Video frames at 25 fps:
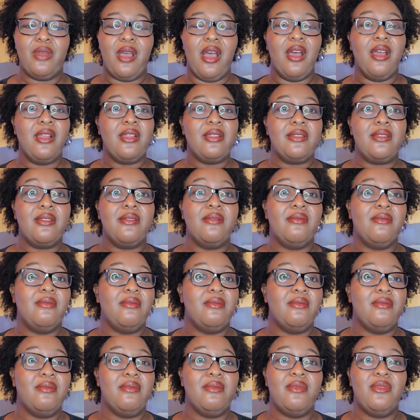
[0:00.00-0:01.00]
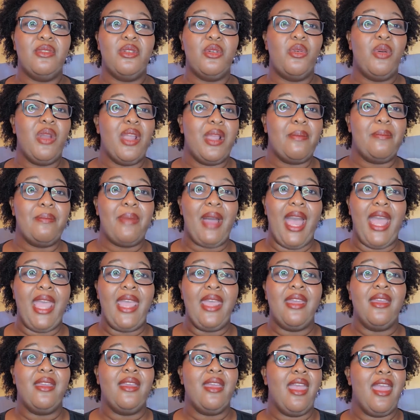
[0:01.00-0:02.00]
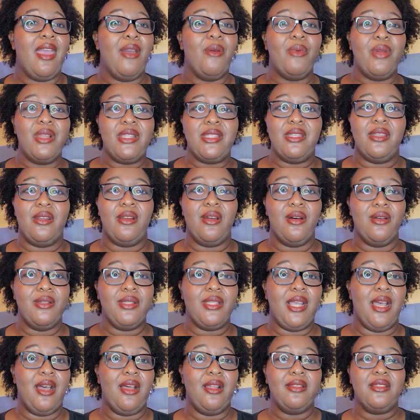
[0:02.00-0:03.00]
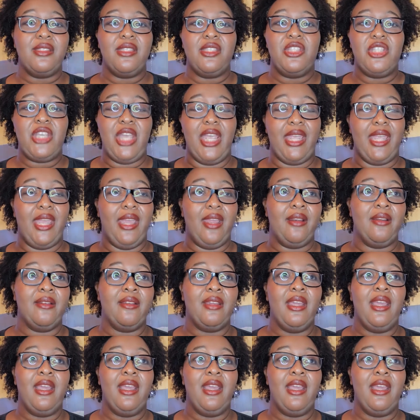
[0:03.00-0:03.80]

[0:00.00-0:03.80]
a quick bite, and went to the hotel to check in.